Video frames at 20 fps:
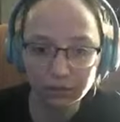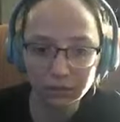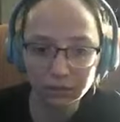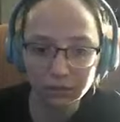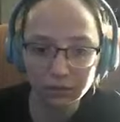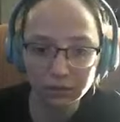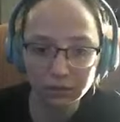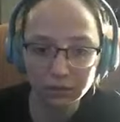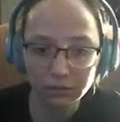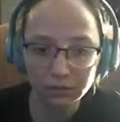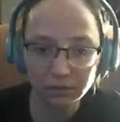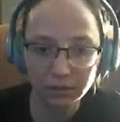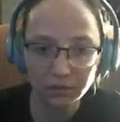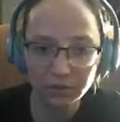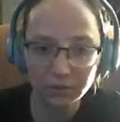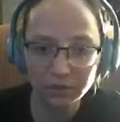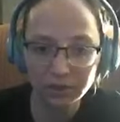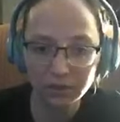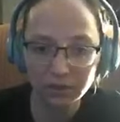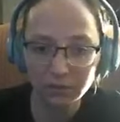don't think
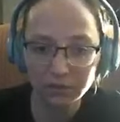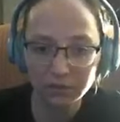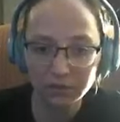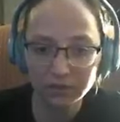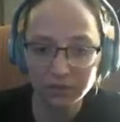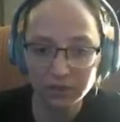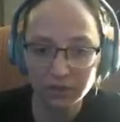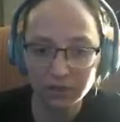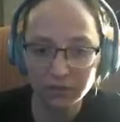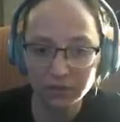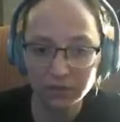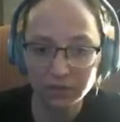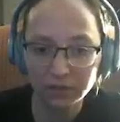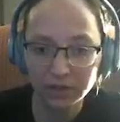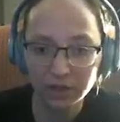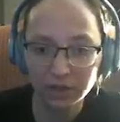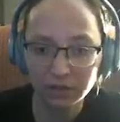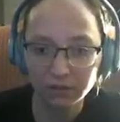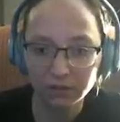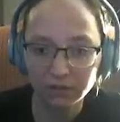there's anywhere else to go in the
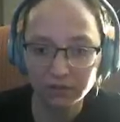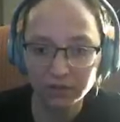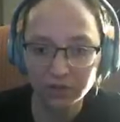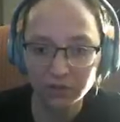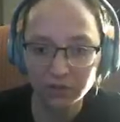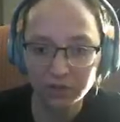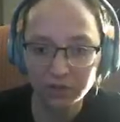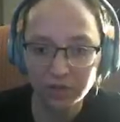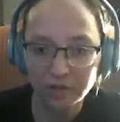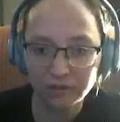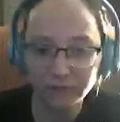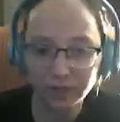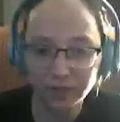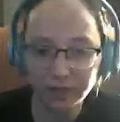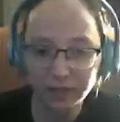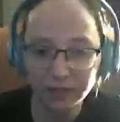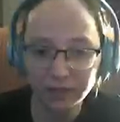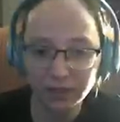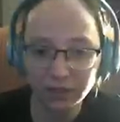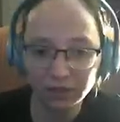tunnels, so we need to
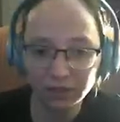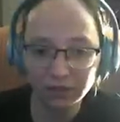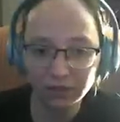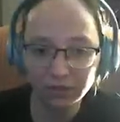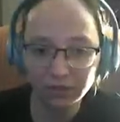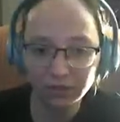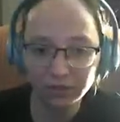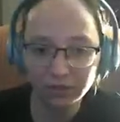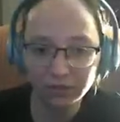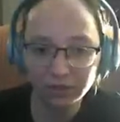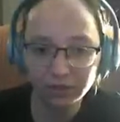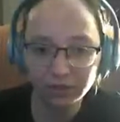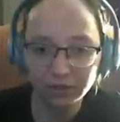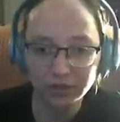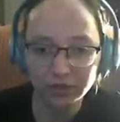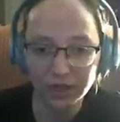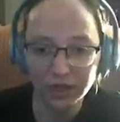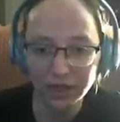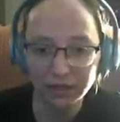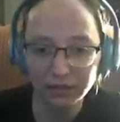find the code to
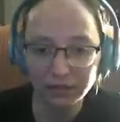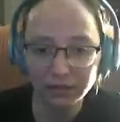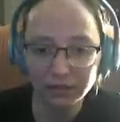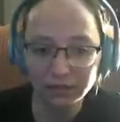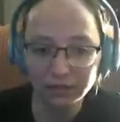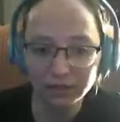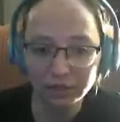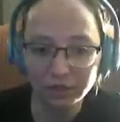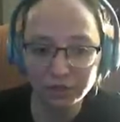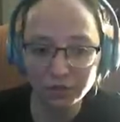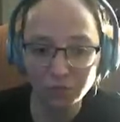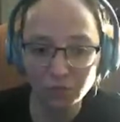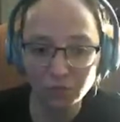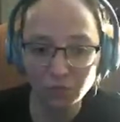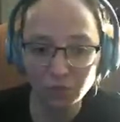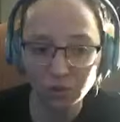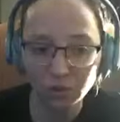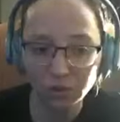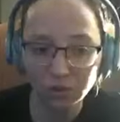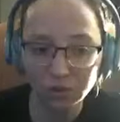that
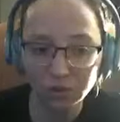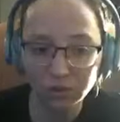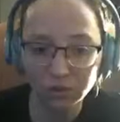door.